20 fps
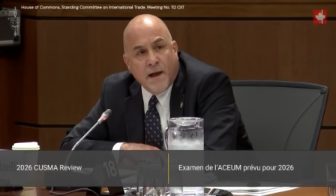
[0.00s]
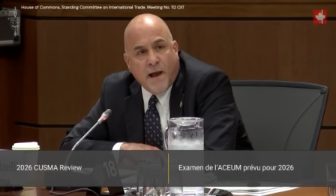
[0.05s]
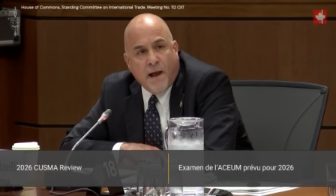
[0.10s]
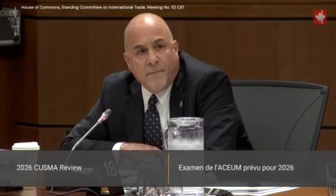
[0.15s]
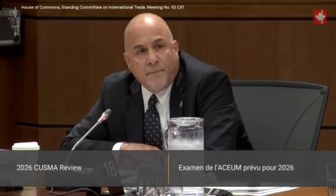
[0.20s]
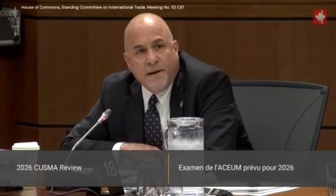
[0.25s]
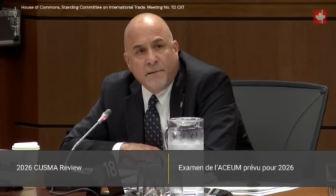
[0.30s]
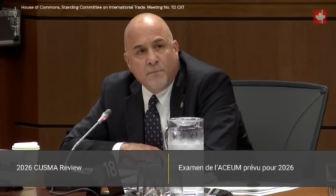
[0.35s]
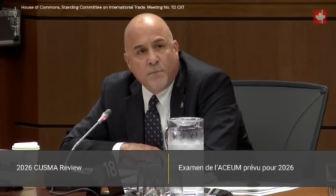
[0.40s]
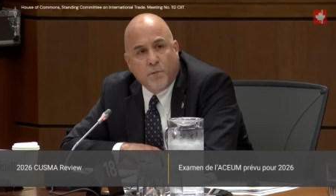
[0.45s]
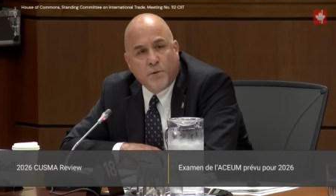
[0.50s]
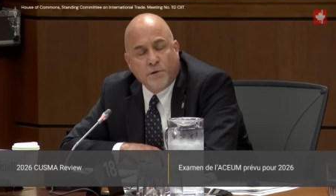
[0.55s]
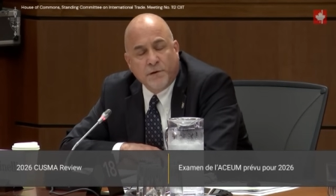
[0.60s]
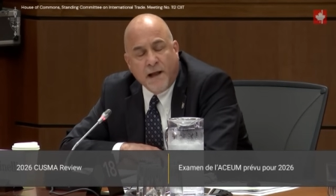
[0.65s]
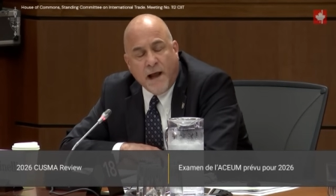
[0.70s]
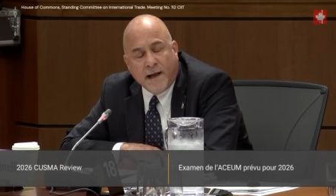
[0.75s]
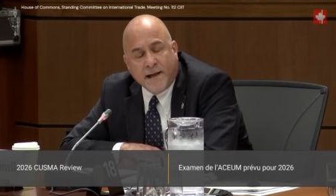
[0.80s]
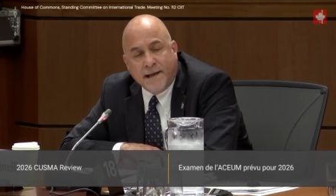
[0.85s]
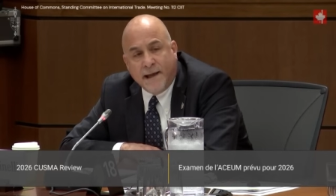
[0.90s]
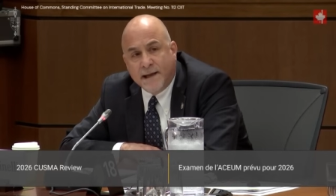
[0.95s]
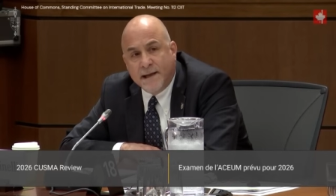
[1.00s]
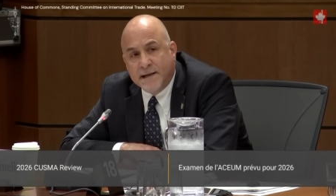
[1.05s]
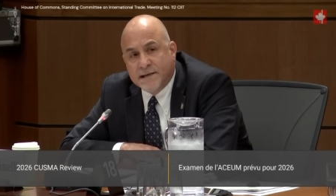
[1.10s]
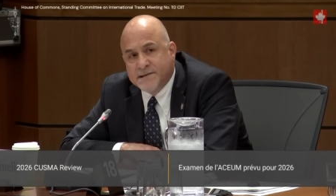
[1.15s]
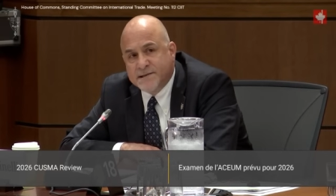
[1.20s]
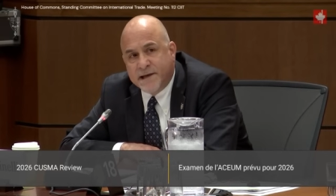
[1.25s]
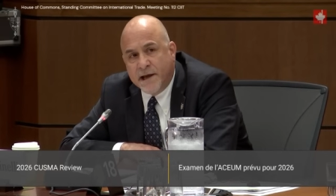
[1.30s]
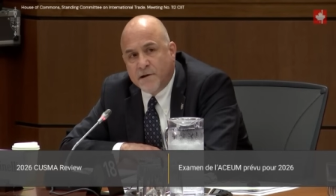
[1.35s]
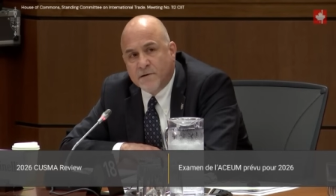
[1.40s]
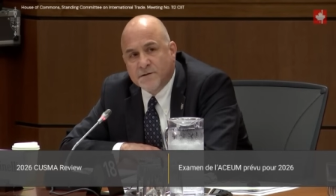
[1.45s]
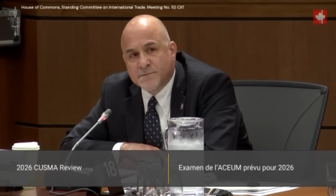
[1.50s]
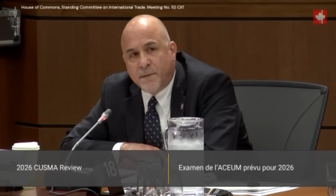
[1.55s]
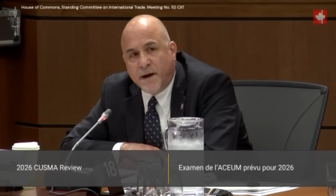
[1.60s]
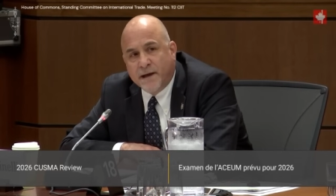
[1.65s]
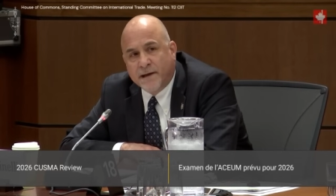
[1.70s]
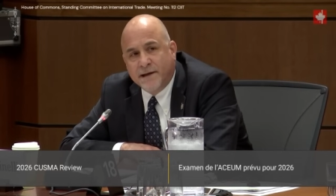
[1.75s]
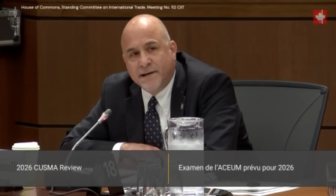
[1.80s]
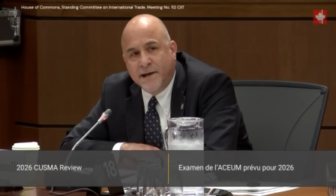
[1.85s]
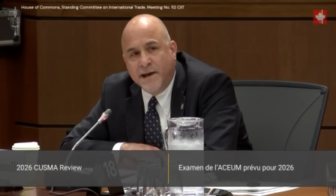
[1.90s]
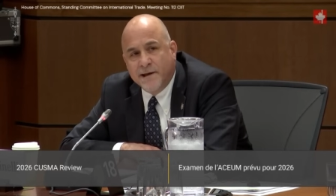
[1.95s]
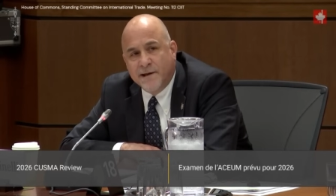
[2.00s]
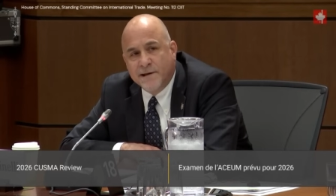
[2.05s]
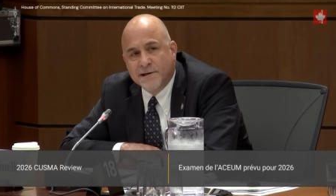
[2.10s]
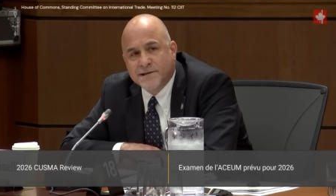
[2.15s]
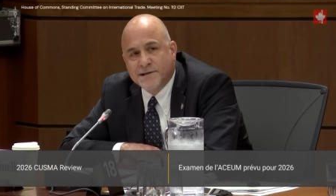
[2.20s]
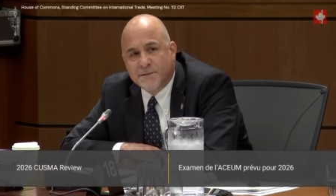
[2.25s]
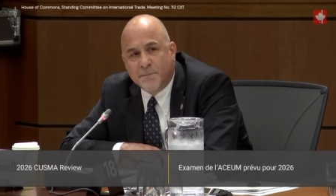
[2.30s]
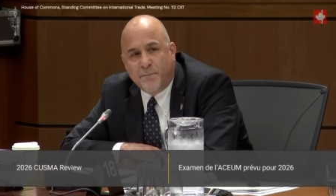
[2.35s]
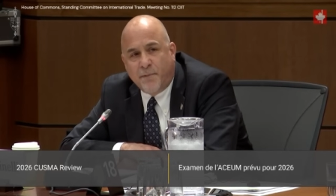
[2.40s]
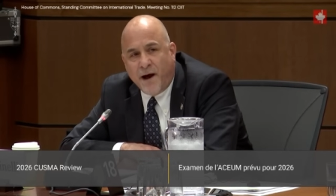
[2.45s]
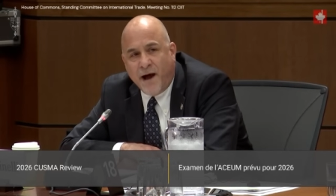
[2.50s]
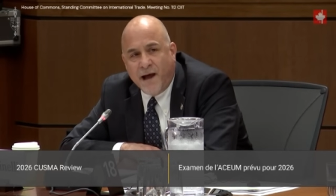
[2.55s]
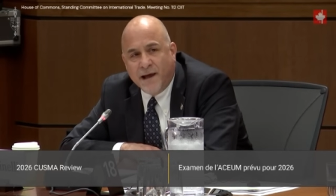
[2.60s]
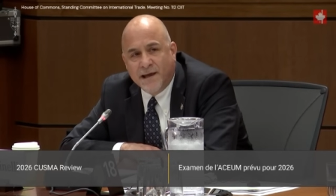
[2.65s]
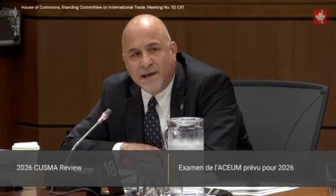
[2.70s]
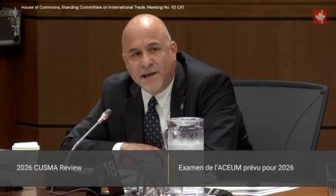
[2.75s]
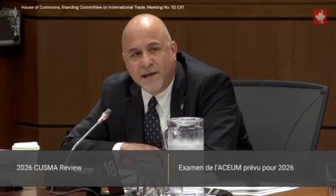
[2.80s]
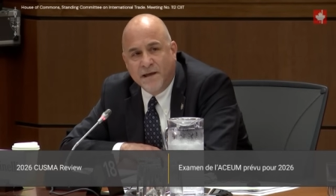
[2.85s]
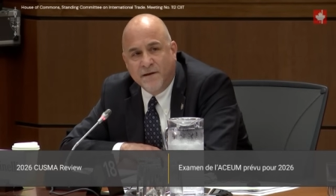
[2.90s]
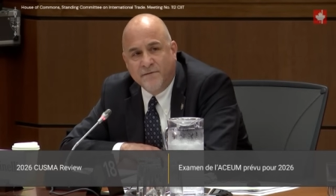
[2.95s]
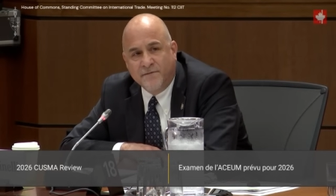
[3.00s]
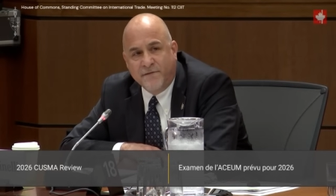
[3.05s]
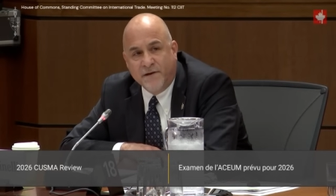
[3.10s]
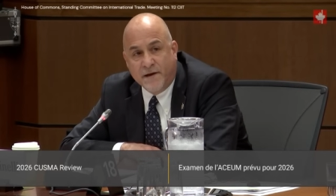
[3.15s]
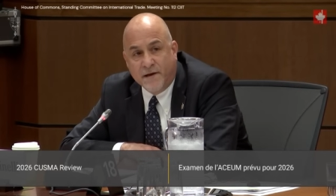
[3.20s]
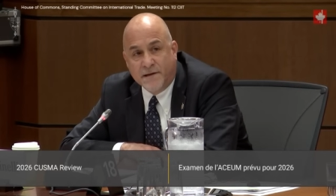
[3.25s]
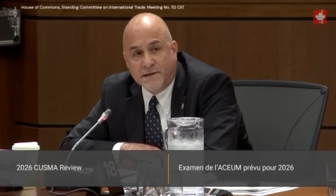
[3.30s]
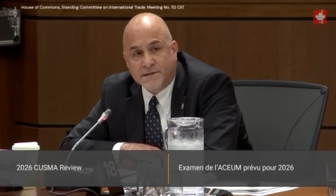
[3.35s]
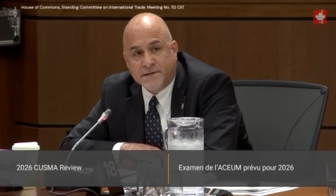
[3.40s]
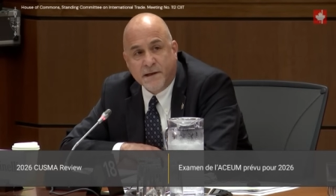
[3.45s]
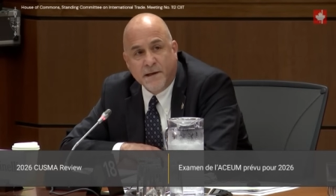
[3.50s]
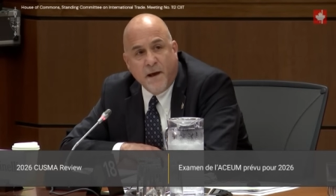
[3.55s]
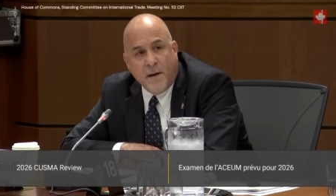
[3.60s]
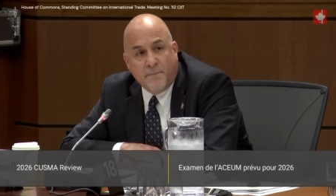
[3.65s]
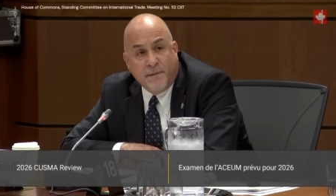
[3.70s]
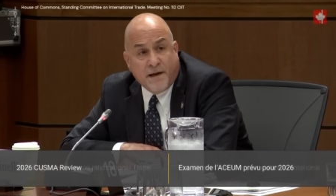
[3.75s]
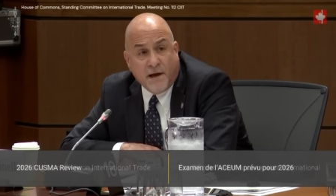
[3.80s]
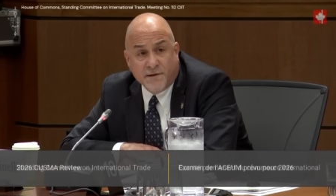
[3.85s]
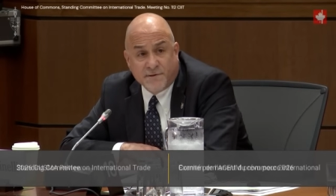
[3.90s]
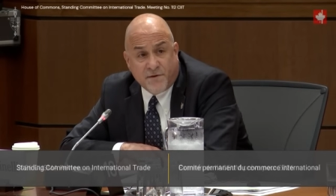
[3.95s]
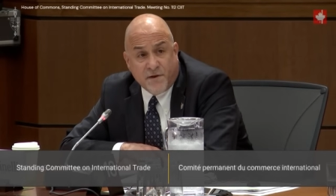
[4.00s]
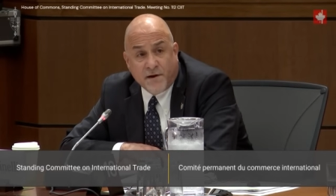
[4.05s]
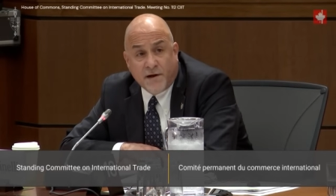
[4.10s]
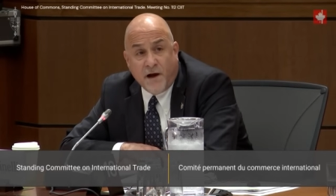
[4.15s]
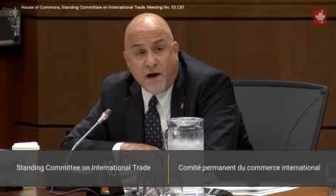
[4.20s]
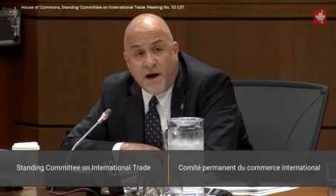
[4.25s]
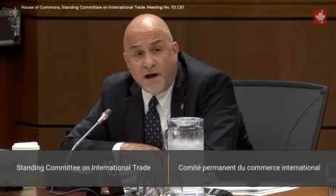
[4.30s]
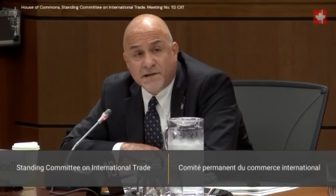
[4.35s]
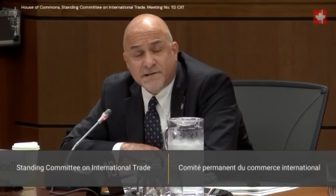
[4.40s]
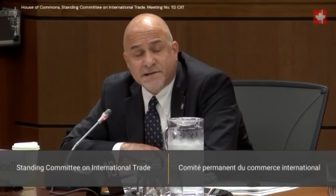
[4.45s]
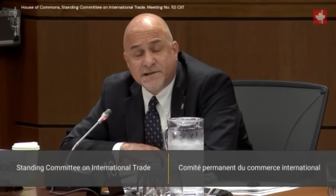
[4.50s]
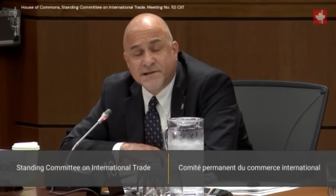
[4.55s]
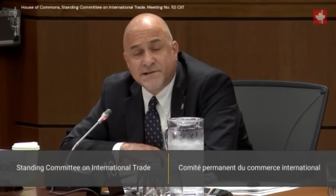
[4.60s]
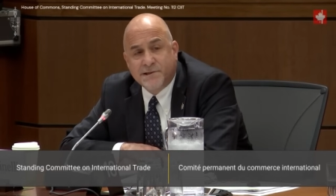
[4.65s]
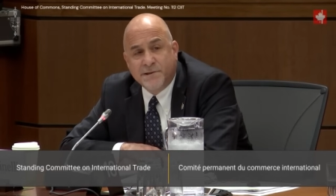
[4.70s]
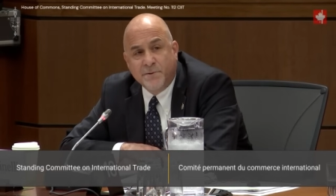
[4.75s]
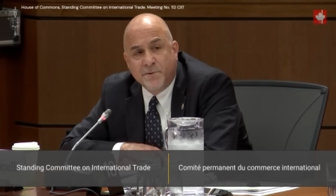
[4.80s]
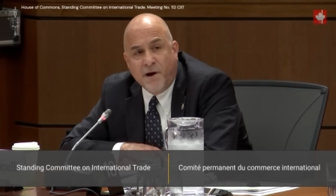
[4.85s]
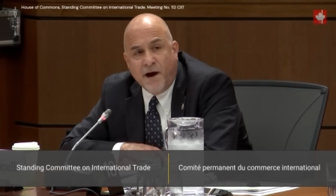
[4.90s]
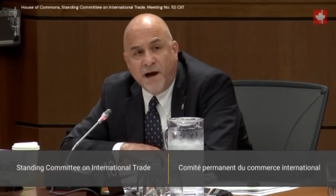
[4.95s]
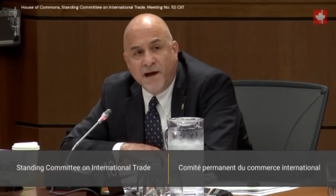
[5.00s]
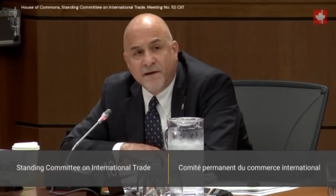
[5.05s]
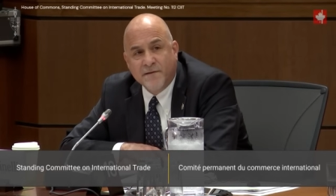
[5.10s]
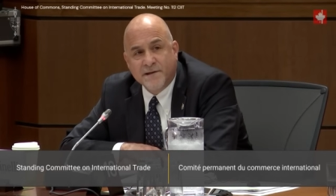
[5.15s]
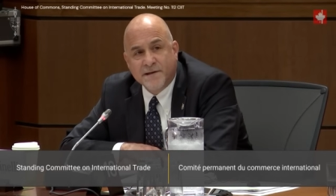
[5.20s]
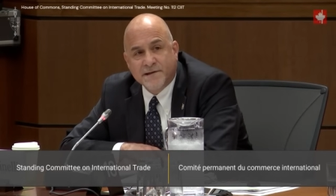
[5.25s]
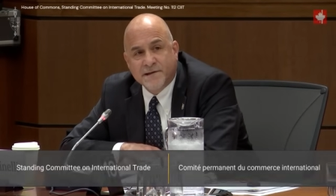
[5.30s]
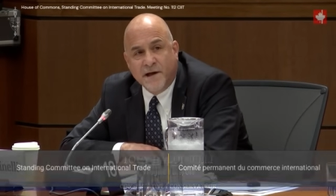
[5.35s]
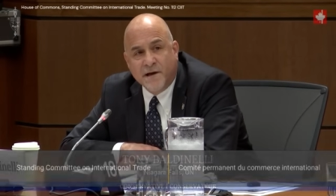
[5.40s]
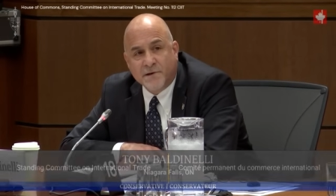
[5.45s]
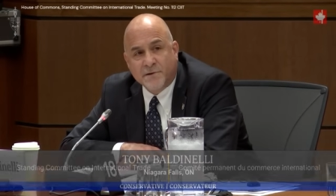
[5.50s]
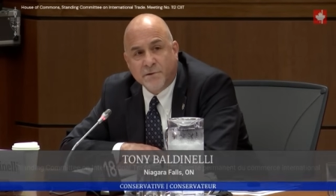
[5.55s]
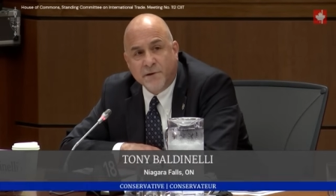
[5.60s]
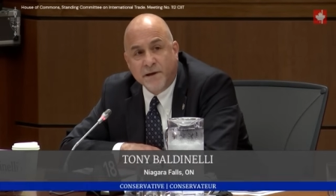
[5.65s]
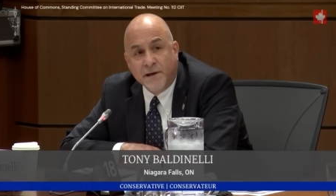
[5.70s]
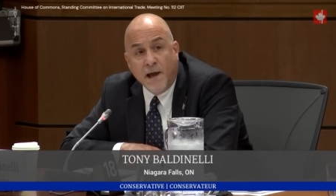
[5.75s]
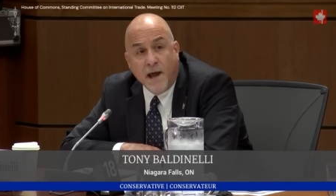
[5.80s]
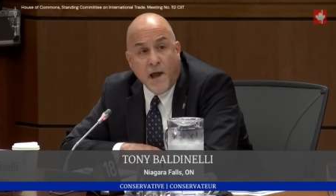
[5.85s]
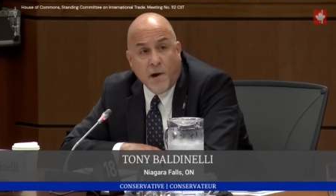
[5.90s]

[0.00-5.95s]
I mean, we're not getting sales by Canadians to buy E Vs because the cost is too high in this country.